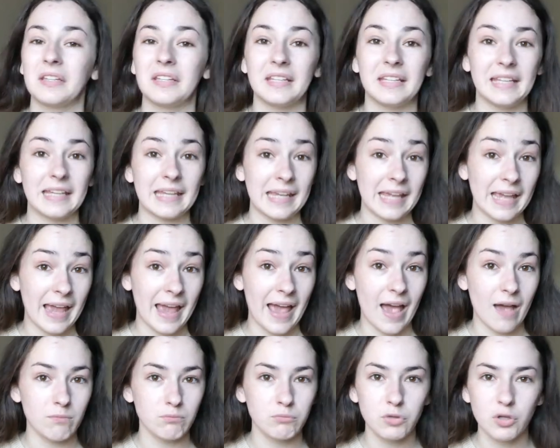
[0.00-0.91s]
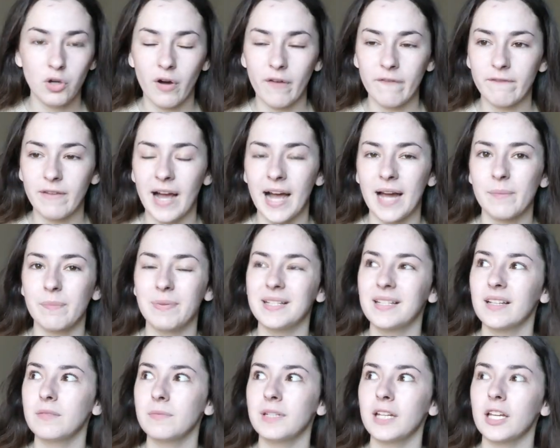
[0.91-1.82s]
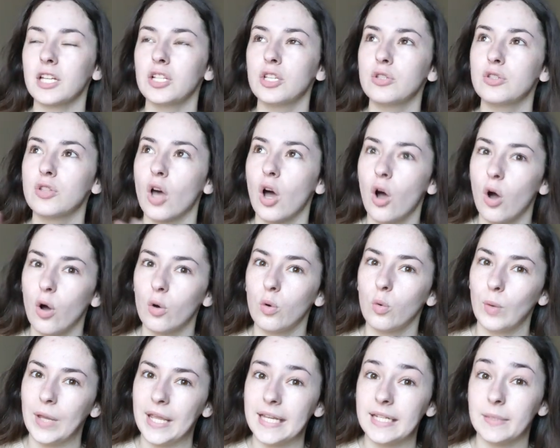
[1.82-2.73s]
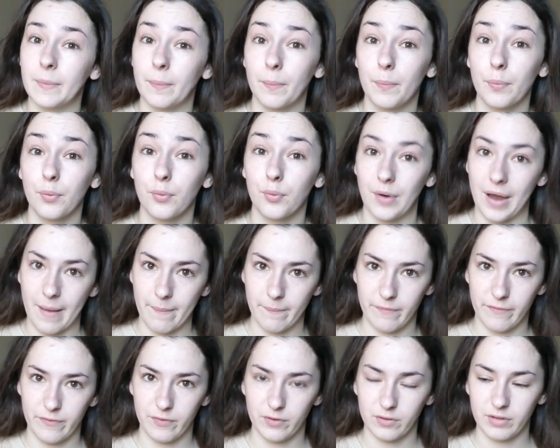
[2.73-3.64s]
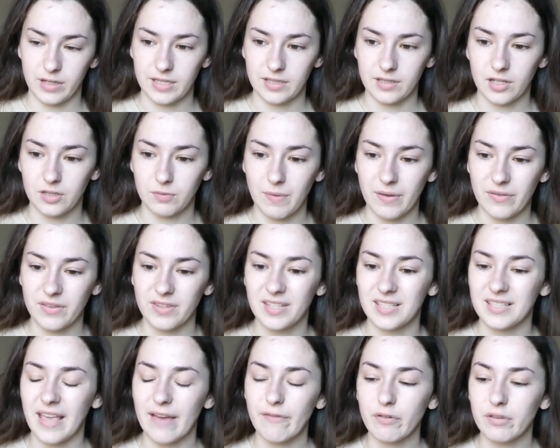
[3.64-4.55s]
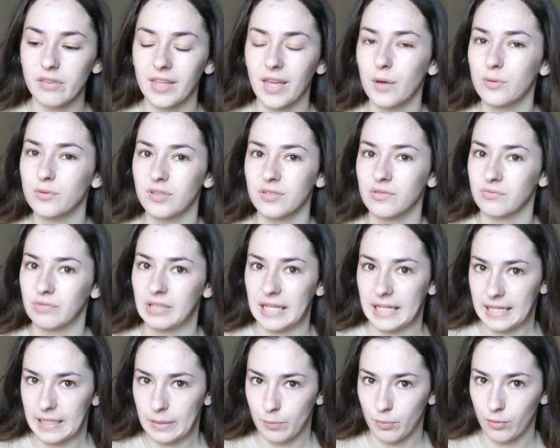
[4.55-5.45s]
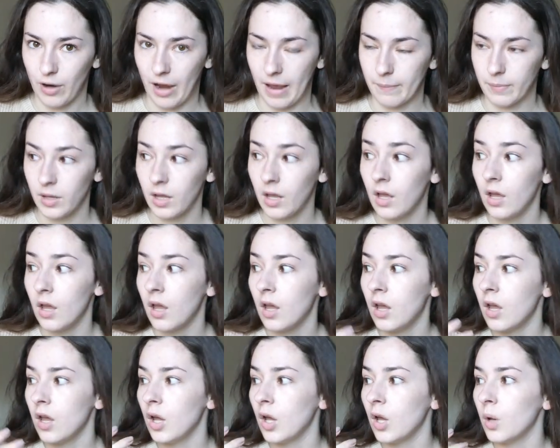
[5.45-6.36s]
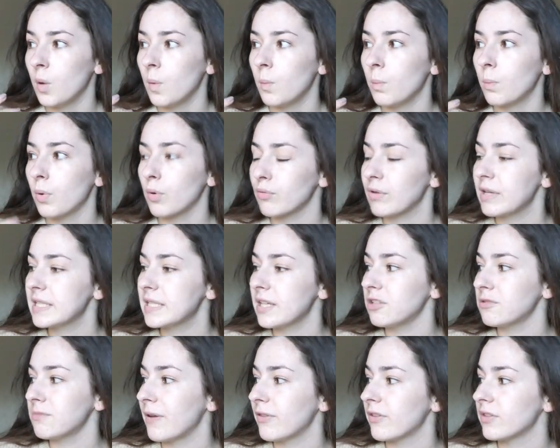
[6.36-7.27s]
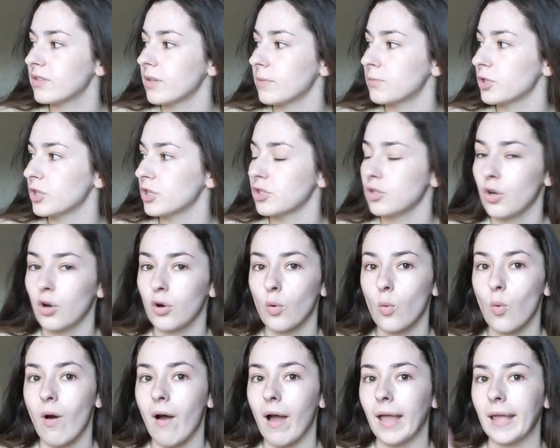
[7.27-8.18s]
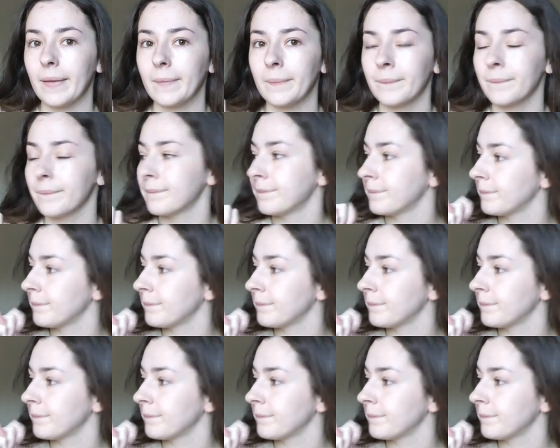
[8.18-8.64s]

yeah, not a fan, but it does mean I can use the whole week to prep for research methods because everything else doesn't really need prep. But research methods, I'm not quite